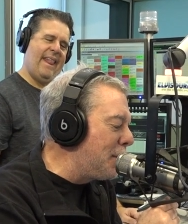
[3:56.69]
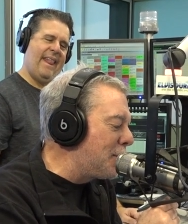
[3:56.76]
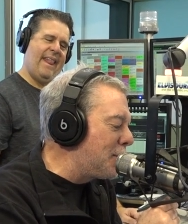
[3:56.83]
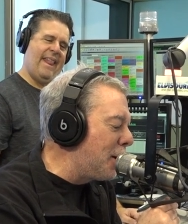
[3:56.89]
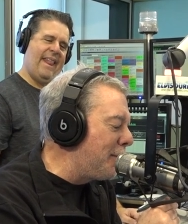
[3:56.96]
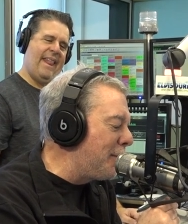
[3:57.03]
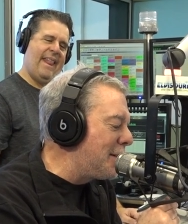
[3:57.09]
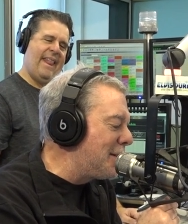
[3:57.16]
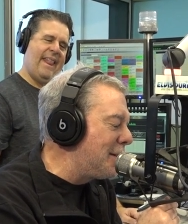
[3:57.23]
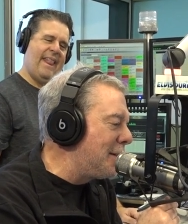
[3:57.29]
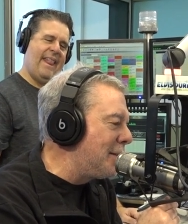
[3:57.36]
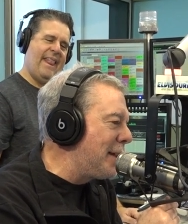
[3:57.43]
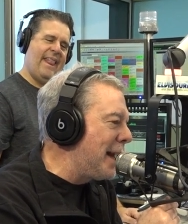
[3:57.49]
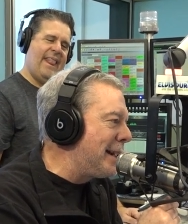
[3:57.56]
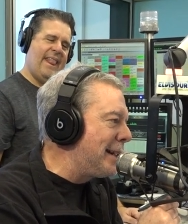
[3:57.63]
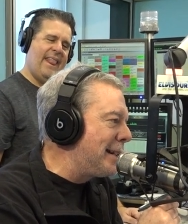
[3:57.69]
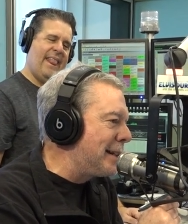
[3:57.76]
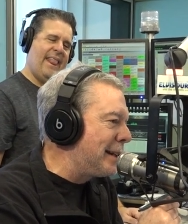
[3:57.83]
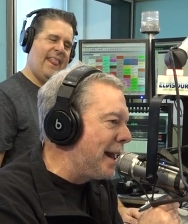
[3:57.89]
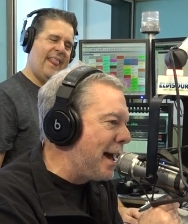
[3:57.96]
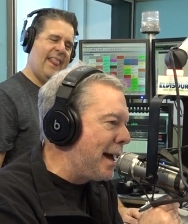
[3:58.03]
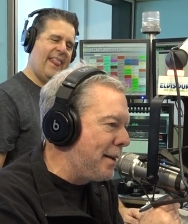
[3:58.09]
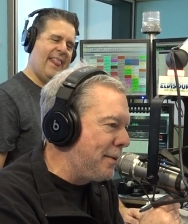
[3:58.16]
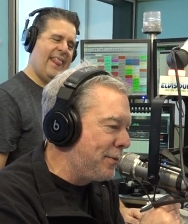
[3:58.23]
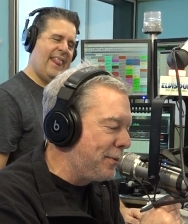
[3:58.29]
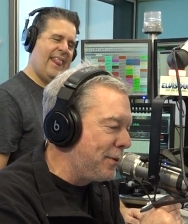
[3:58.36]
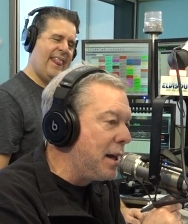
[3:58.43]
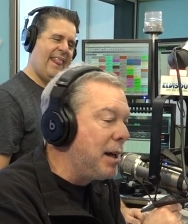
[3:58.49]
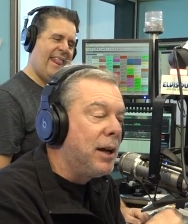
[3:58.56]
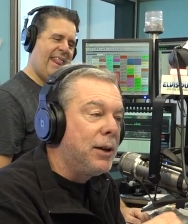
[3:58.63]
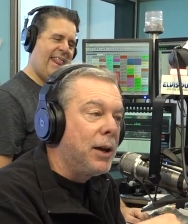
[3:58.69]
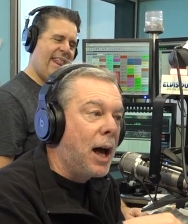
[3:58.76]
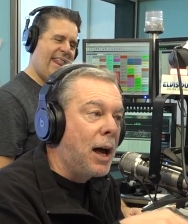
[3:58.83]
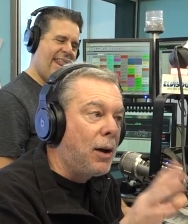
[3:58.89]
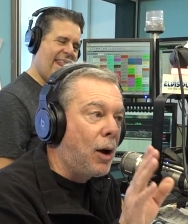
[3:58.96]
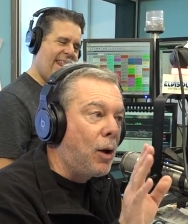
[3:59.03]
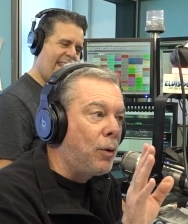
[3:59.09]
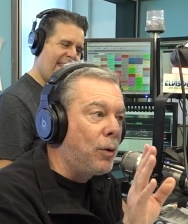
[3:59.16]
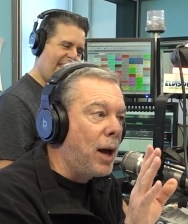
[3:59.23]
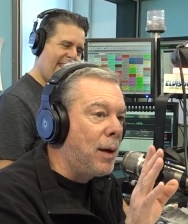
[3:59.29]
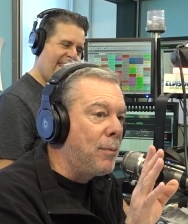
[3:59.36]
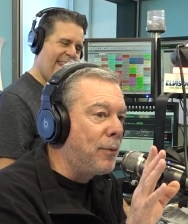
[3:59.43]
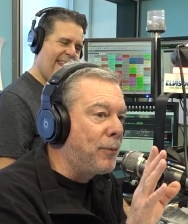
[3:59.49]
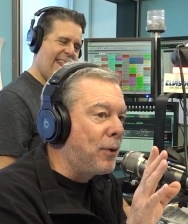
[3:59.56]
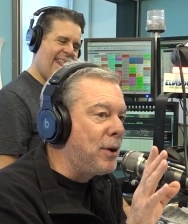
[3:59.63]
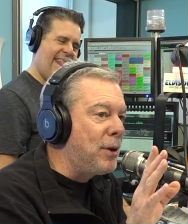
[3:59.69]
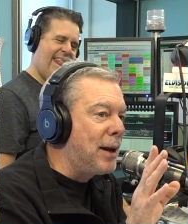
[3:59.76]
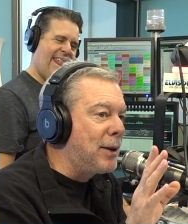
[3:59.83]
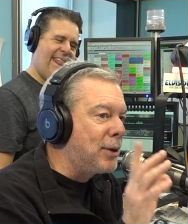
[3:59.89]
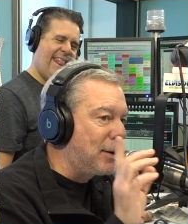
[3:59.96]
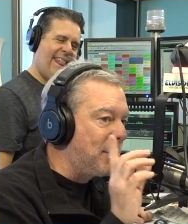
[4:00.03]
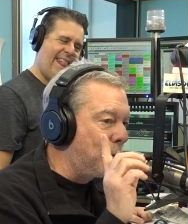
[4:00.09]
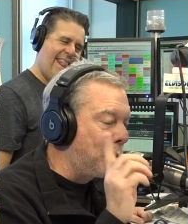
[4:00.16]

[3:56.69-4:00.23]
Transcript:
Speaker 1: service that is life. Now, hold on. Before you answer, let me